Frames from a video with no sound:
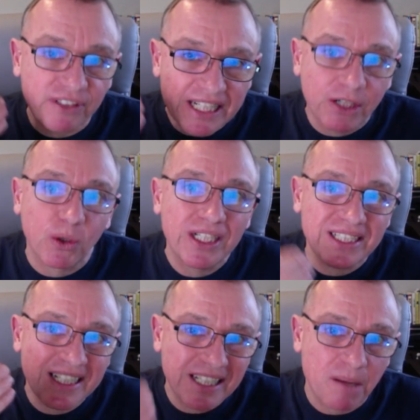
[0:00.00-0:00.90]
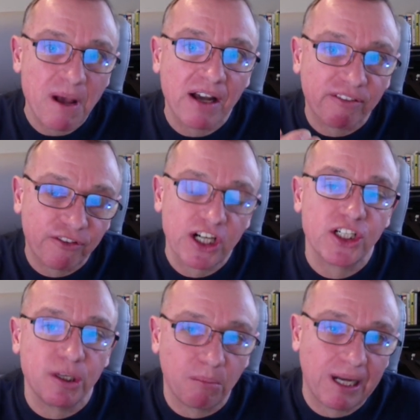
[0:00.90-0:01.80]
decreasing the amount of
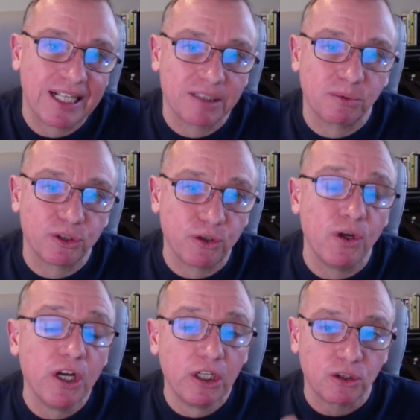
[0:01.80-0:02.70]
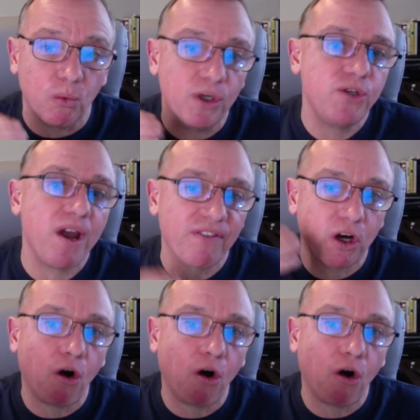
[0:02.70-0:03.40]
friction possible. So once you have